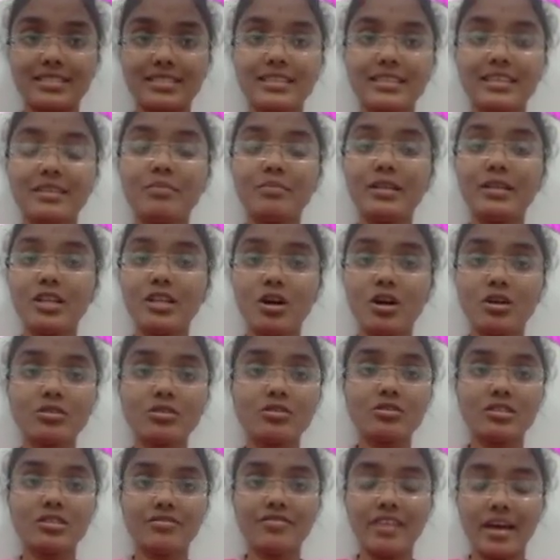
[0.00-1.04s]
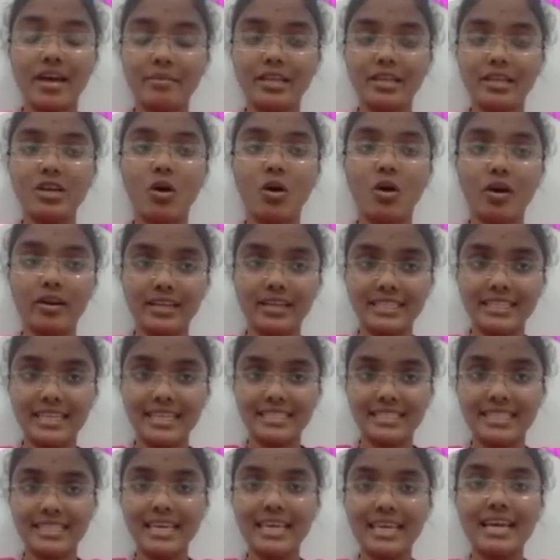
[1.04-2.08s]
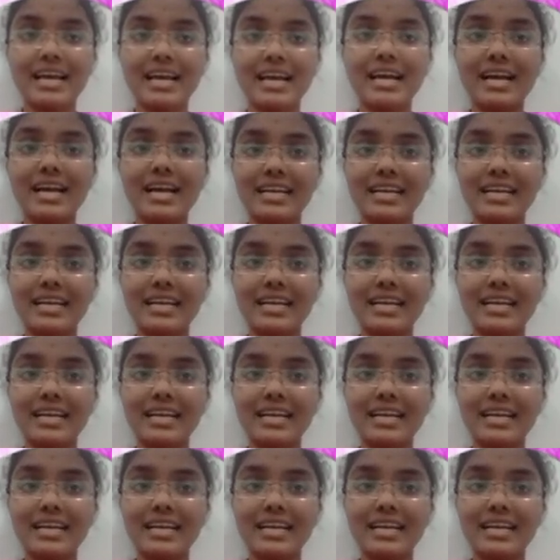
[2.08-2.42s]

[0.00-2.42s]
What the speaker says: that belong to the family Orchidaceae, a